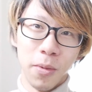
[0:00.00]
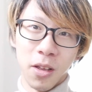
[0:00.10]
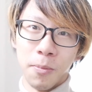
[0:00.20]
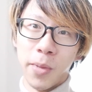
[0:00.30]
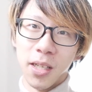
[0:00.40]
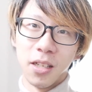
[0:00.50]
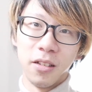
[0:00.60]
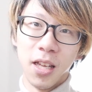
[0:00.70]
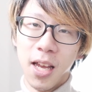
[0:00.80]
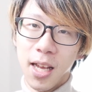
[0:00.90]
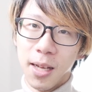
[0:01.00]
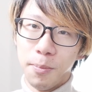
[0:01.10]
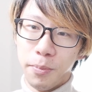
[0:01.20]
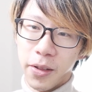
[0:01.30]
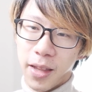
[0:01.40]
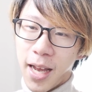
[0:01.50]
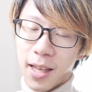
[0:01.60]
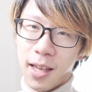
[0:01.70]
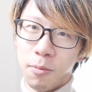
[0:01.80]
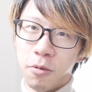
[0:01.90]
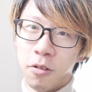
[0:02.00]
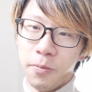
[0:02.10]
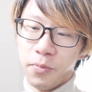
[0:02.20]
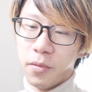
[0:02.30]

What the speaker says: But you can basically put that cable